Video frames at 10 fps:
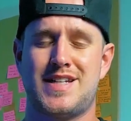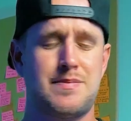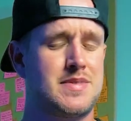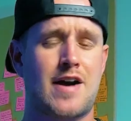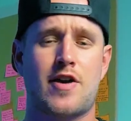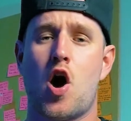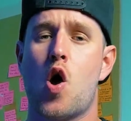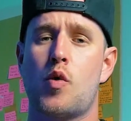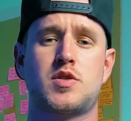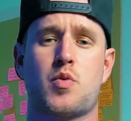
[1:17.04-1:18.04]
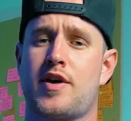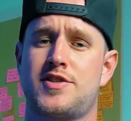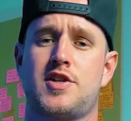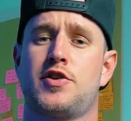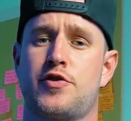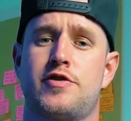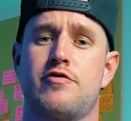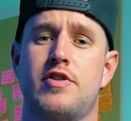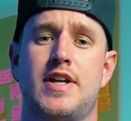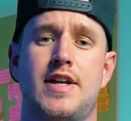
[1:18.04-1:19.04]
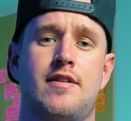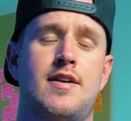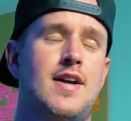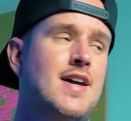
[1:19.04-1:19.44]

deep down I always wanted to learn 3D,